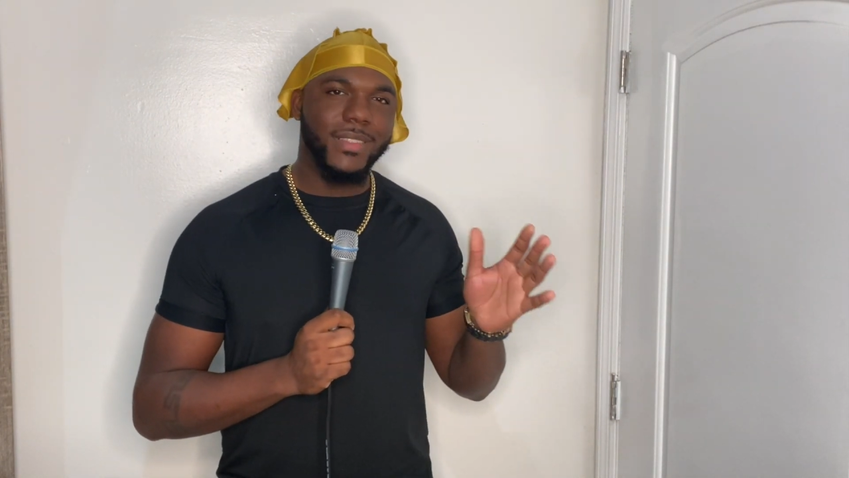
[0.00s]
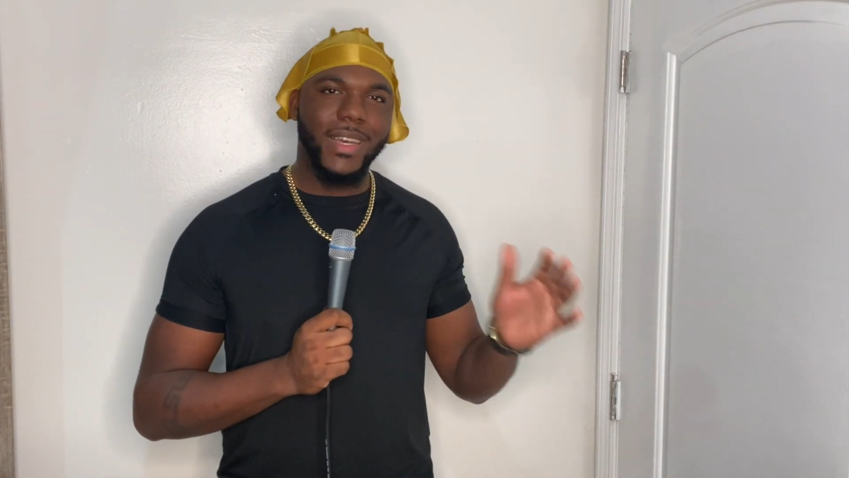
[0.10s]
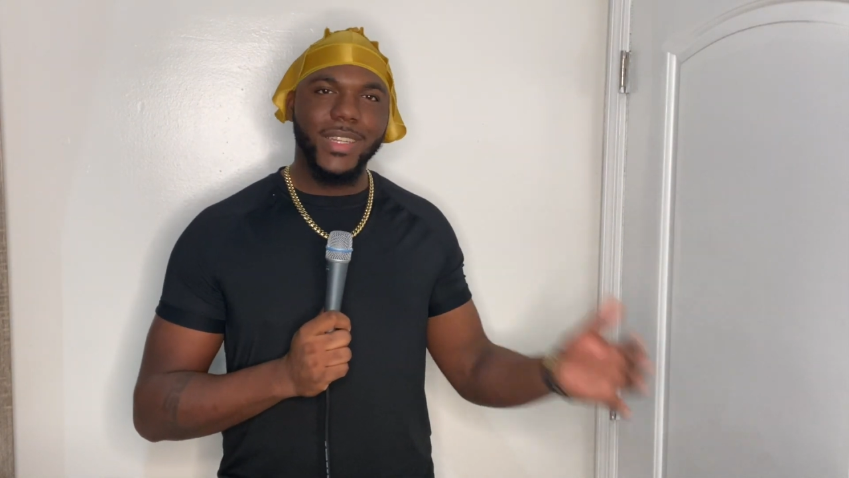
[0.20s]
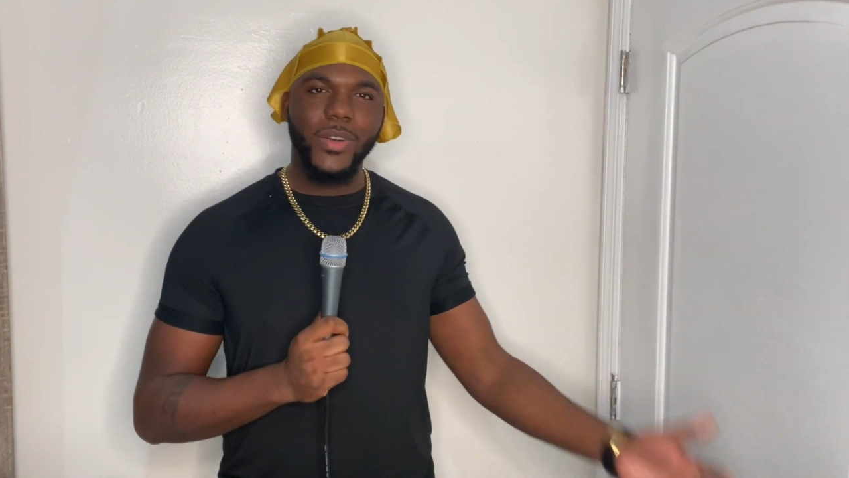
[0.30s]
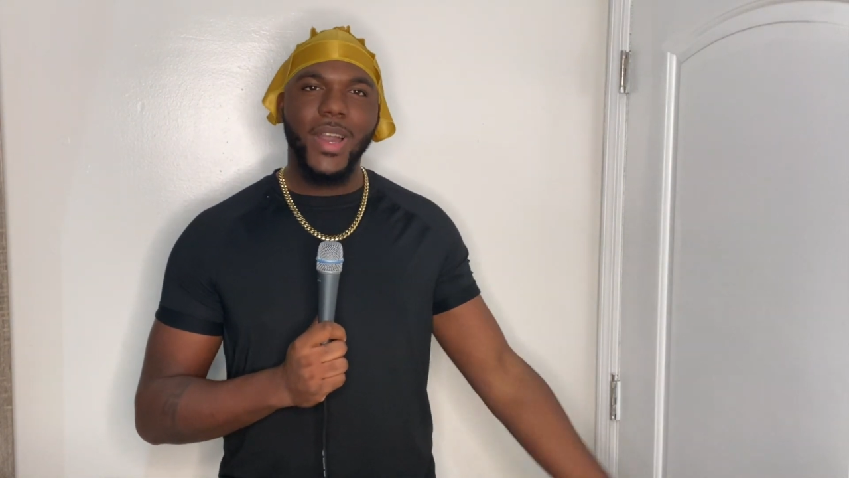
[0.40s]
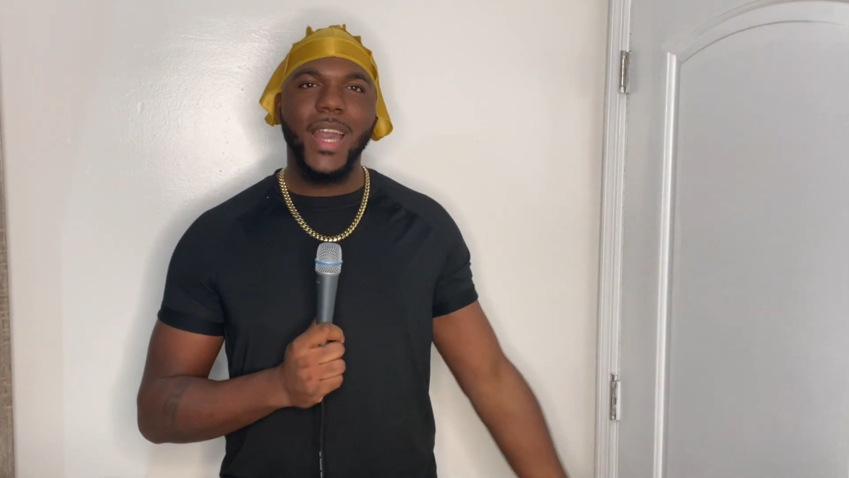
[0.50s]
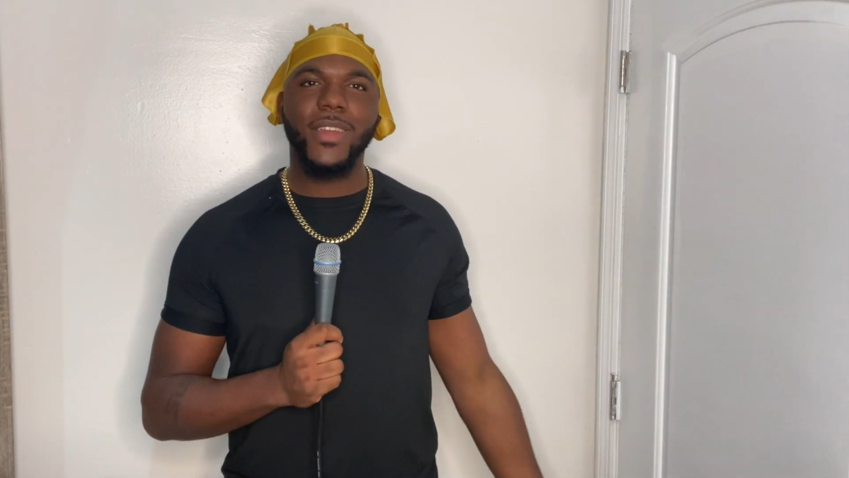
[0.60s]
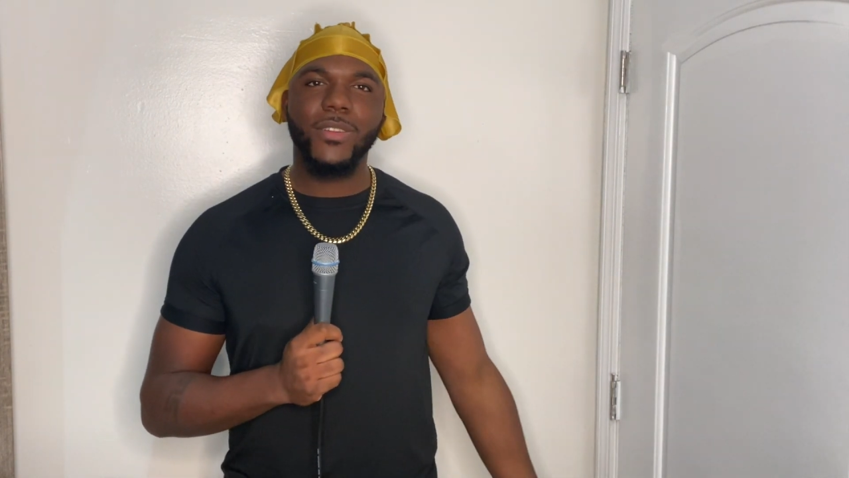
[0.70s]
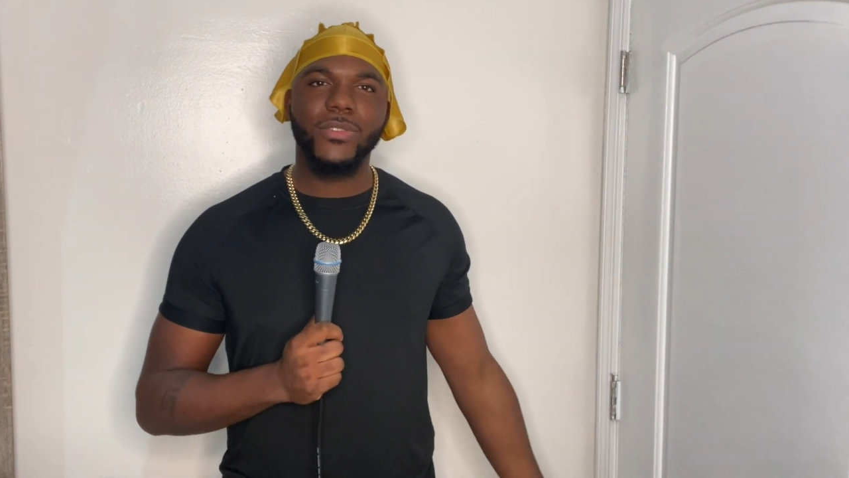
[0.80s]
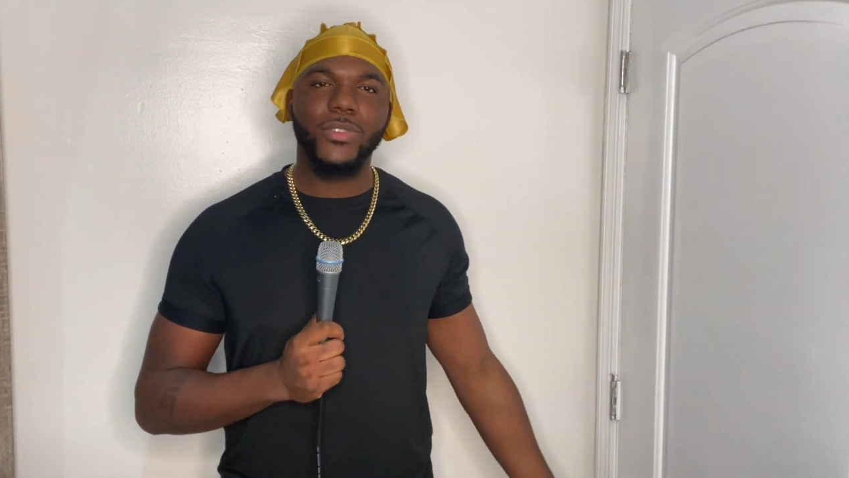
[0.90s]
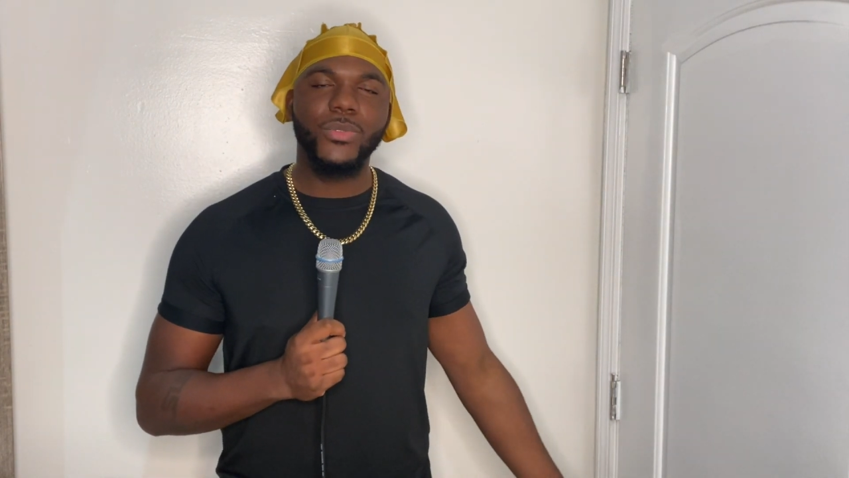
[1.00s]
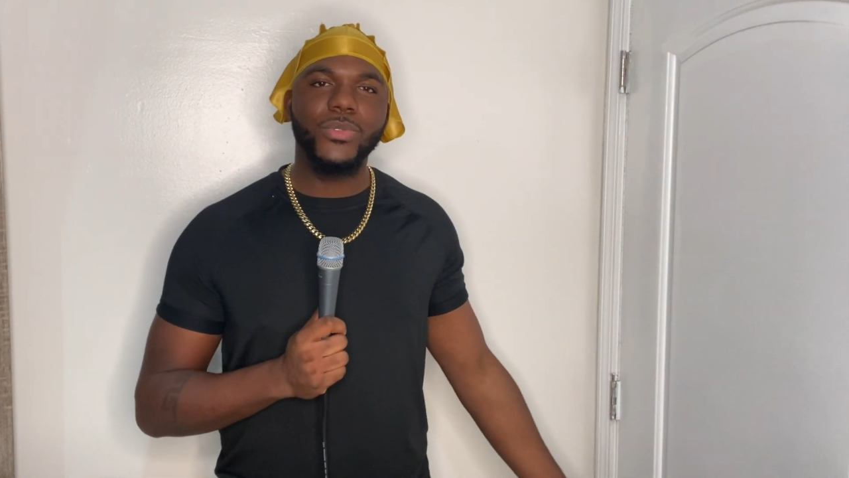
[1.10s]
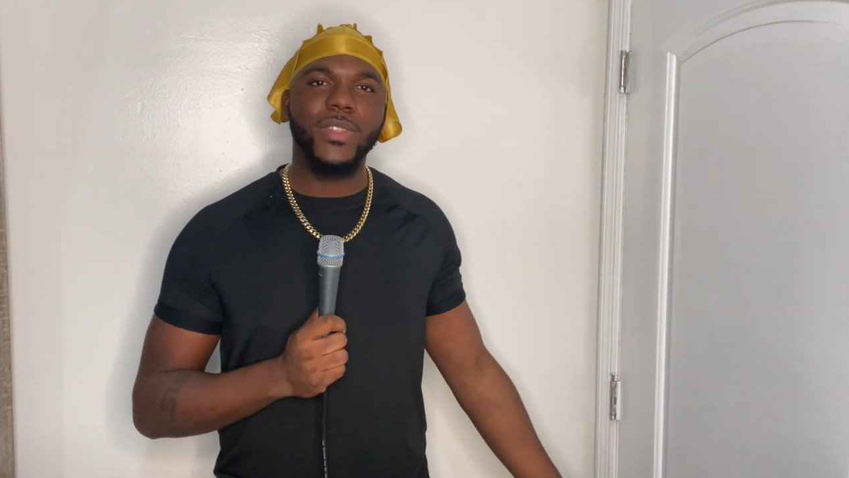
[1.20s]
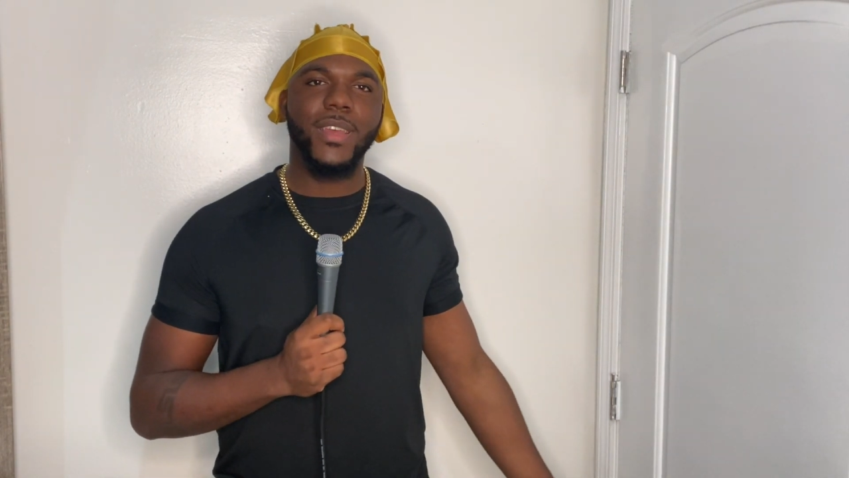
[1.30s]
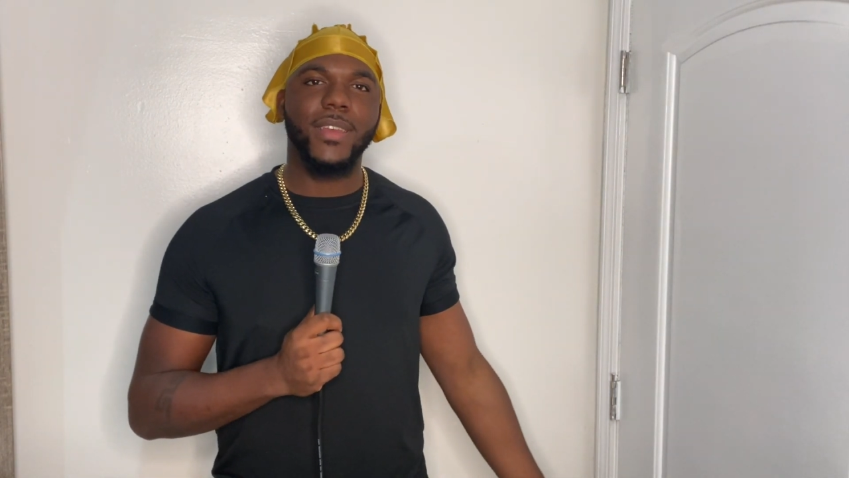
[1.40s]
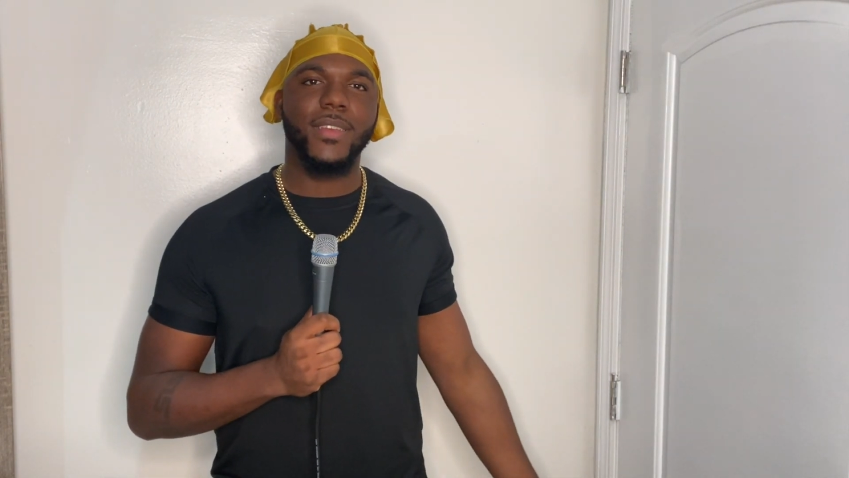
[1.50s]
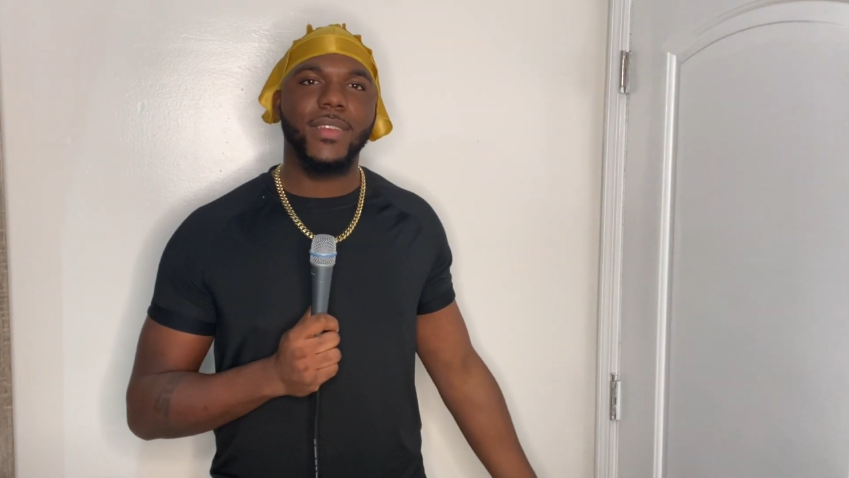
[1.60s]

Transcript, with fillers: I know I had it on Tuesday.